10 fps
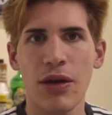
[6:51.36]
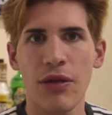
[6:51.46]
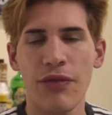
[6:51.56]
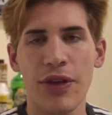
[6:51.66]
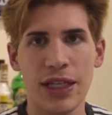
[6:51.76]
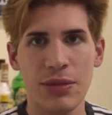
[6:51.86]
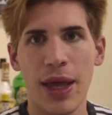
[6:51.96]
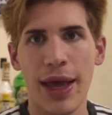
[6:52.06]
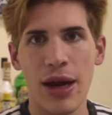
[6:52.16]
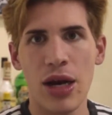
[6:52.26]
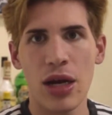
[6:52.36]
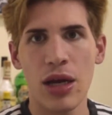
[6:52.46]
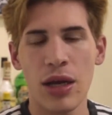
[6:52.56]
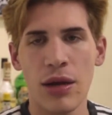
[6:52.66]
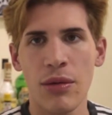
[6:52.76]
fix my hair,
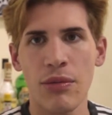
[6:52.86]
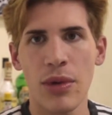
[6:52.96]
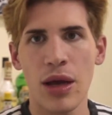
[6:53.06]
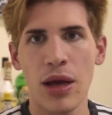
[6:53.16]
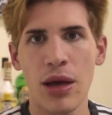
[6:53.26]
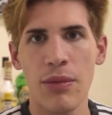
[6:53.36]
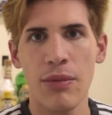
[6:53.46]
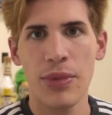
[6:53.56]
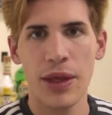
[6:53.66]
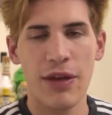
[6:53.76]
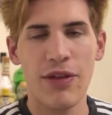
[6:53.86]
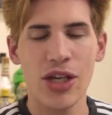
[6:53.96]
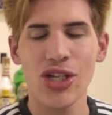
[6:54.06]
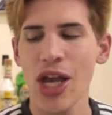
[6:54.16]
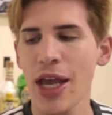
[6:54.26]
give it
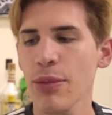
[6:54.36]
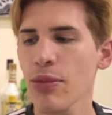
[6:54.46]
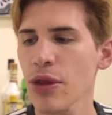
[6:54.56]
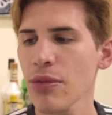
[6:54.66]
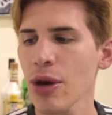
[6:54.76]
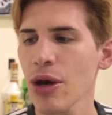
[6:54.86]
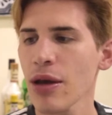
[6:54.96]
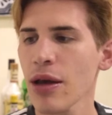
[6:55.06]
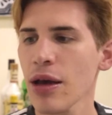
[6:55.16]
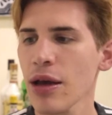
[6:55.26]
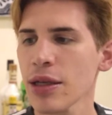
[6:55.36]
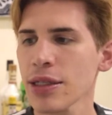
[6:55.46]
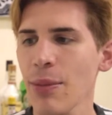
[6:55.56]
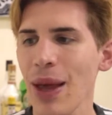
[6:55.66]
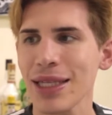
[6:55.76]
shape with my
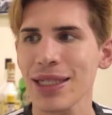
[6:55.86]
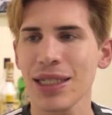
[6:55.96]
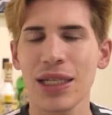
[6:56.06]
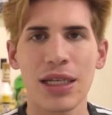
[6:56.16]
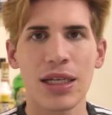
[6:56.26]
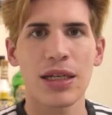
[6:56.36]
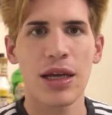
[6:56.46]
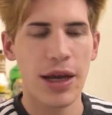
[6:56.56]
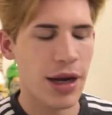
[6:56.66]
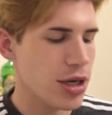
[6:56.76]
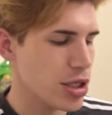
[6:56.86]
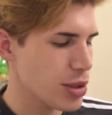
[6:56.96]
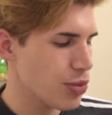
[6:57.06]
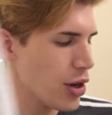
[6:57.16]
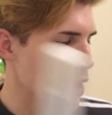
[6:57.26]
Sebastian
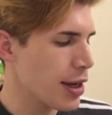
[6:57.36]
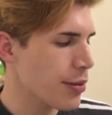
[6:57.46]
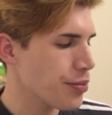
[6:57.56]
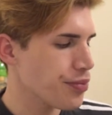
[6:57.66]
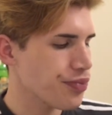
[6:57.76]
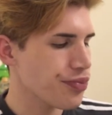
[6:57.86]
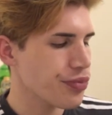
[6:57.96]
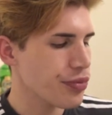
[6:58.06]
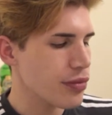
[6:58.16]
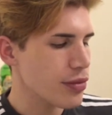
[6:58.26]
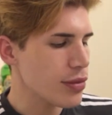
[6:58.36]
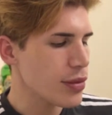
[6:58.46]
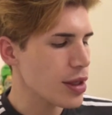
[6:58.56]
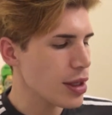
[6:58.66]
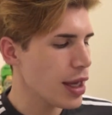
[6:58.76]
hairspray.
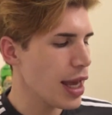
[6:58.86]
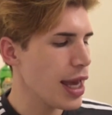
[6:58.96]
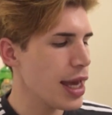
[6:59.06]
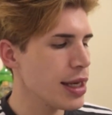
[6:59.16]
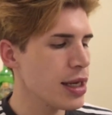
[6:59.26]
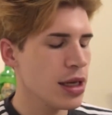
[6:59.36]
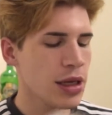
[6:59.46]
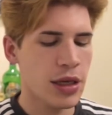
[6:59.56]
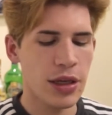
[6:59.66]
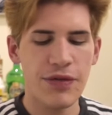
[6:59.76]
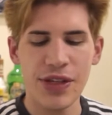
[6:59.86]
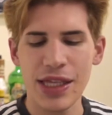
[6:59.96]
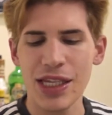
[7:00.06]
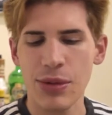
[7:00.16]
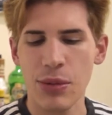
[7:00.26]
And you've seen
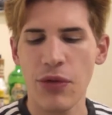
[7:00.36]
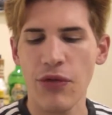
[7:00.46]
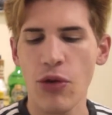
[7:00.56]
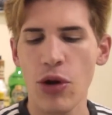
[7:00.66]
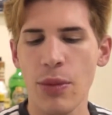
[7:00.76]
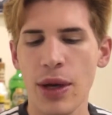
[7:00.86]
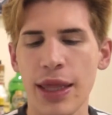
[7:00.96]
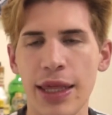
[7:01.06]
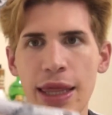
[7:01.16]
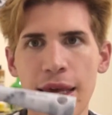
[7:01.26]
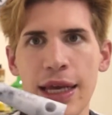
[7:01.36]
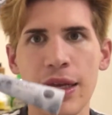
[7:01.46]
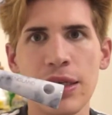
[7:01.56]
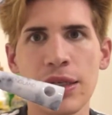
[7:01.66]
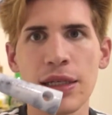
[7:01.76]
this one before, my Lily
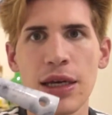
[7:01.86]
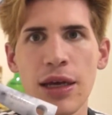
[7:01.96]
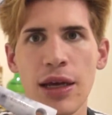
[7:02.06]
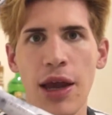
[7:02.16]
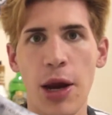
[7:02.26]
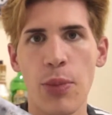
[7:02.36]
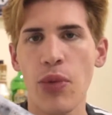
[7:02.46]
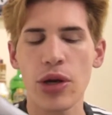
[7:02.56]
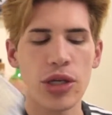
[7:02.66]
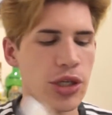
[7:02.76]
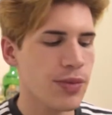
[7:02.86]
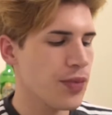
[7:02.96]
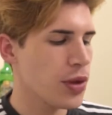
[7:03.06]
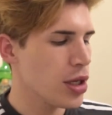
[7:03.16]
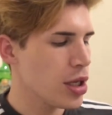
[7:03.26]
England hairbrush.
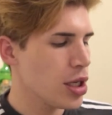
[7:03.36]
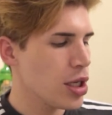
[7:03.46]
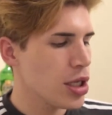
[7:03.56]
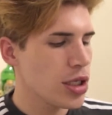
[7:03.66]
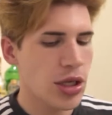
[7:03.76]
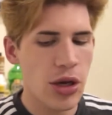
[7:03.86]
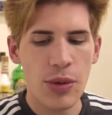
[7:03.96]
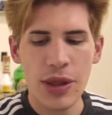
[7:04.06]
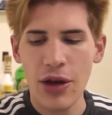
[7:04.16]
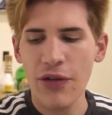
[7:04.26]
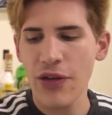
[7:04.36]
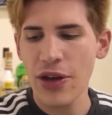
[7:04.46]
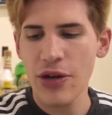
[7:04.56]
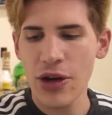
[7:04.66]
So without further